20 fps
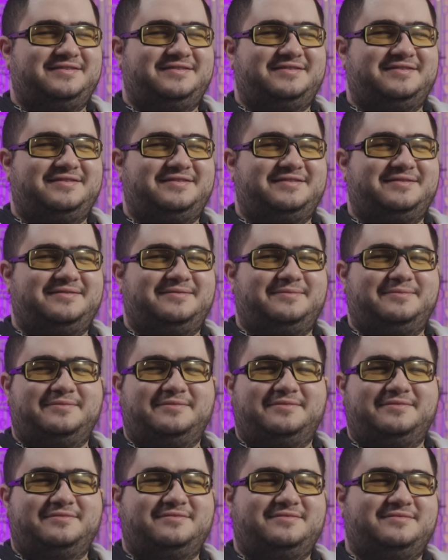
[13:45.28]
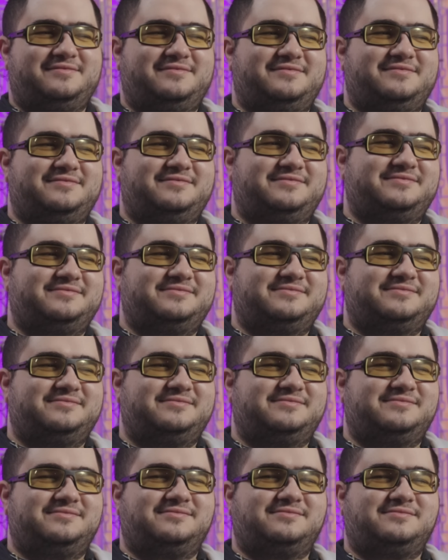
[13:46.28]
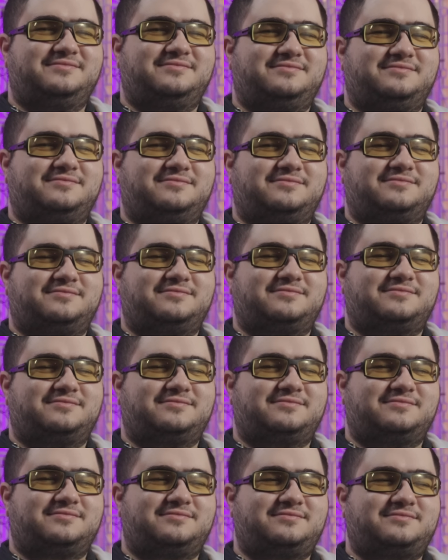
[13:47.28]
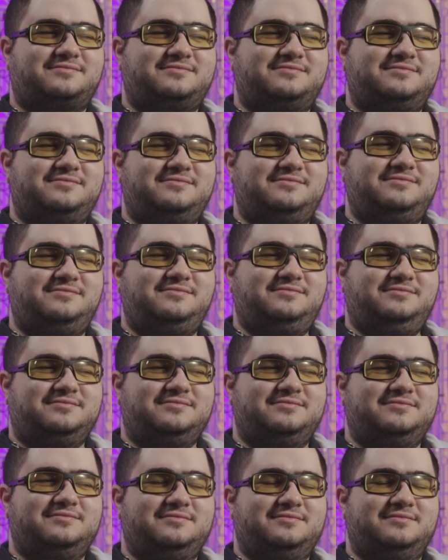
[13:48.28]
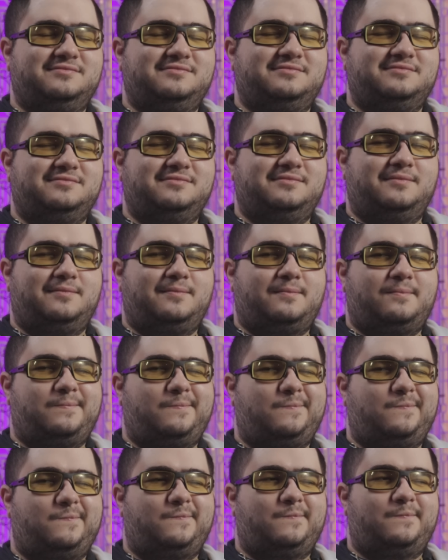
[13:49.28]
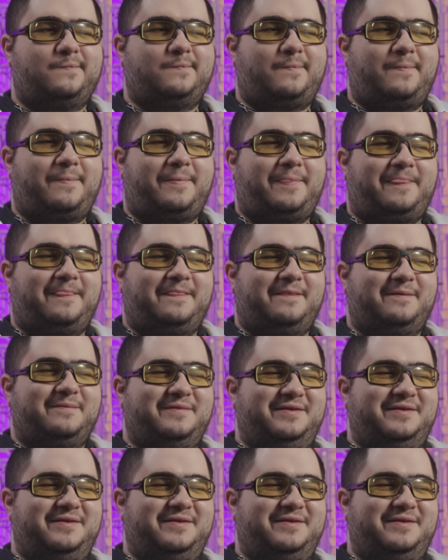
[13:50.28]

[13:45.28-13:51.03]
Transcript: (not speaking)